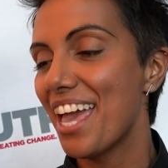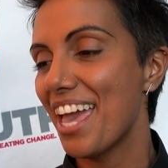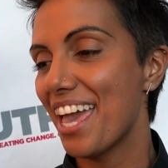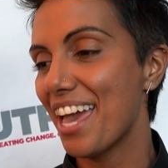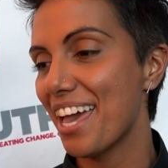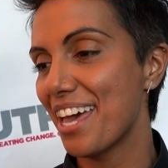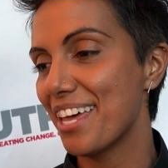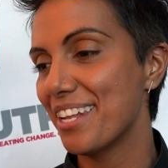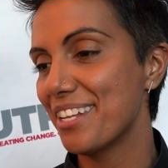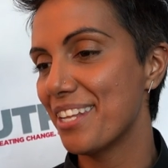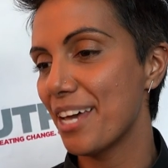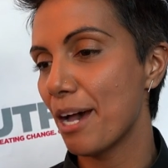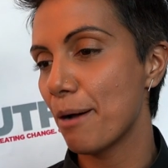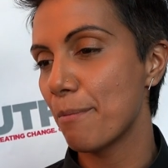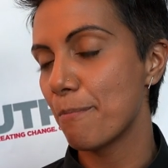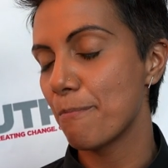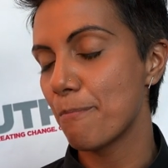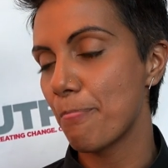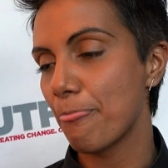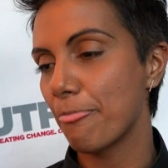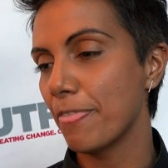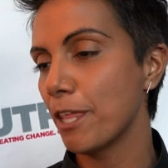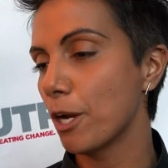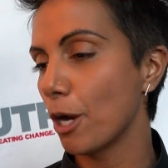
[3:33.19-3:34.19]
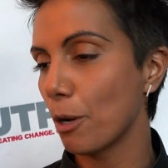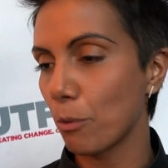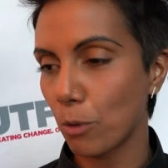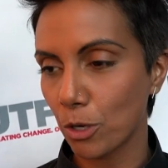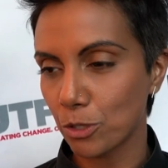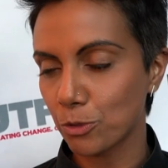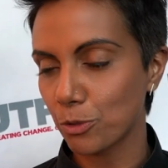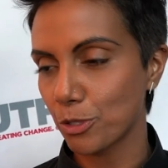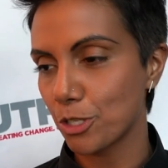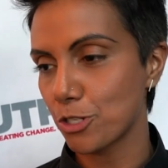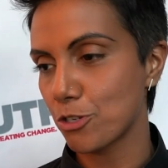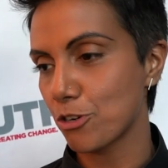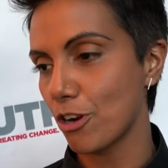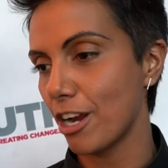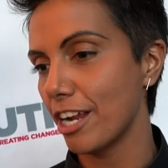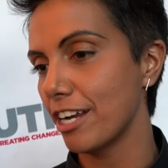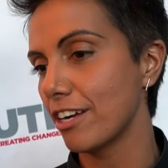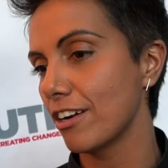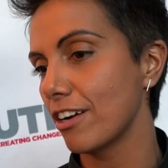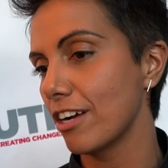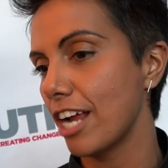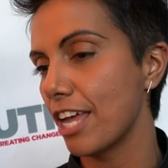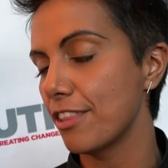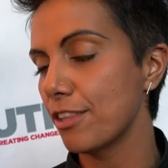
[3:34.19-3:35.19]
And, you know, I worked with a
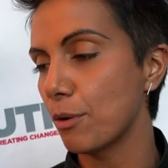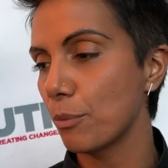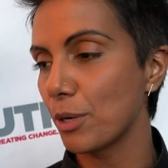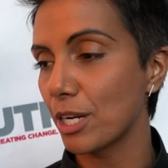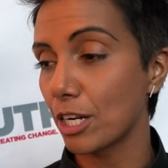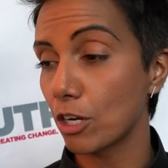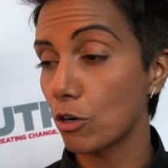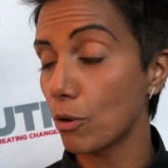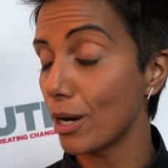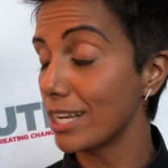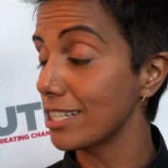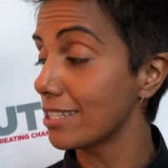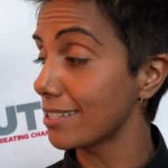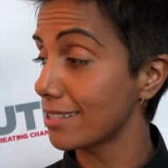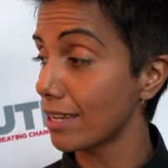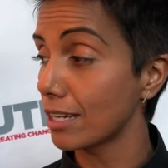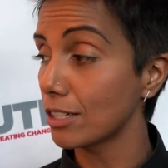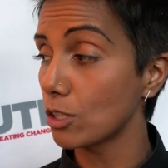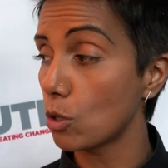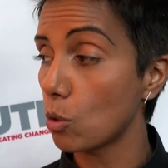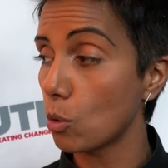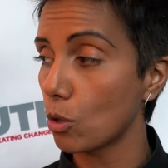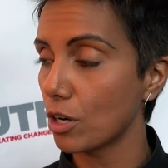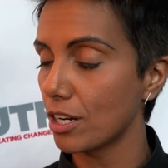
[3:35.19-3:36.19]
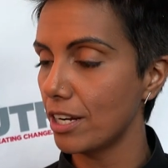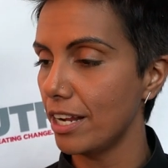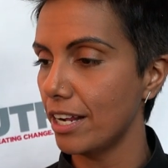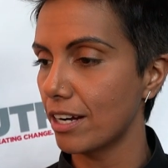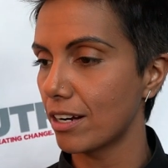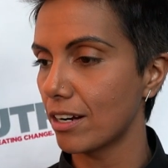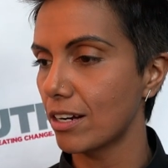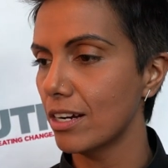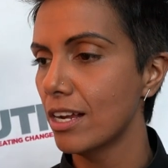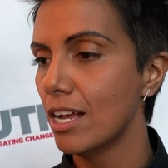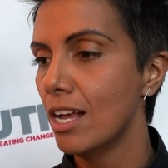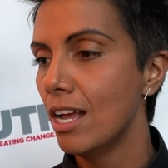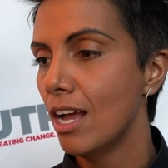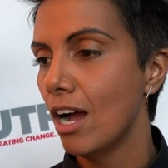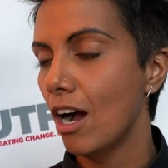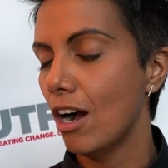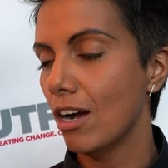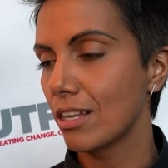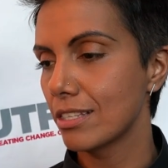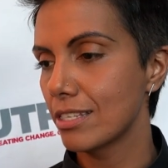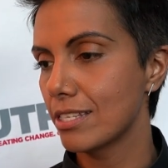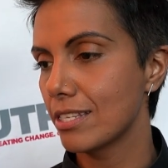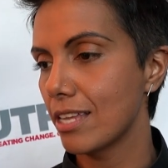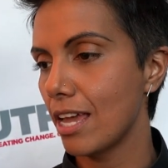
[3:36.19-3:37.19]
trainer. And then we had a great stunt coordinator
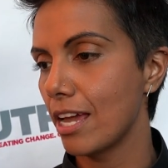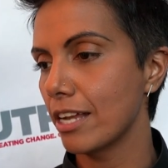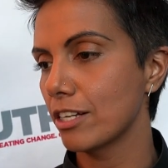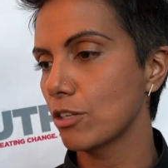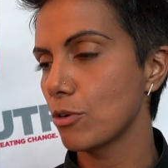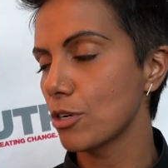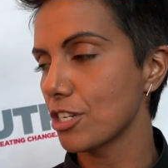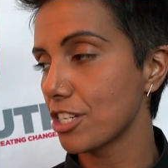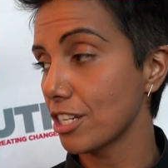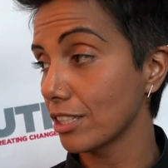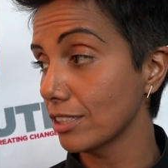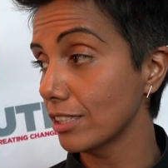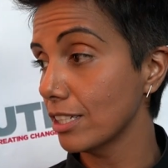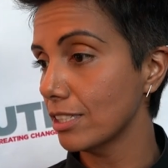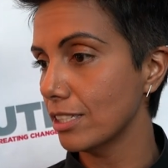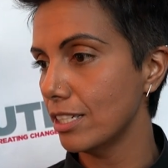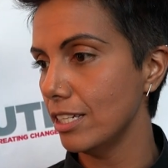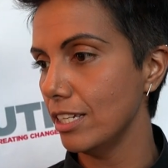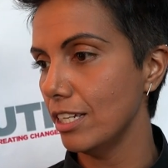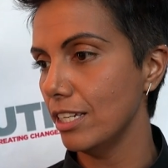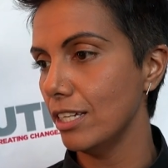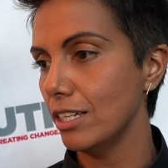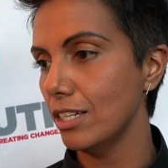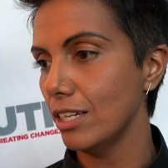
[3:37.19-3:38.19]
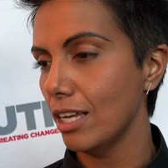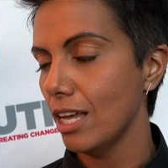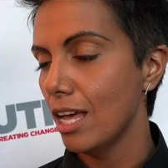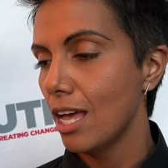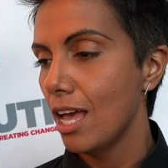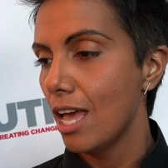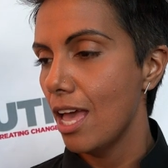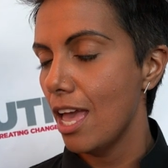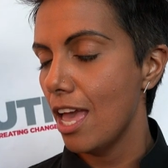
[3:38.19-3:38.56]
on set, Christian Lidke.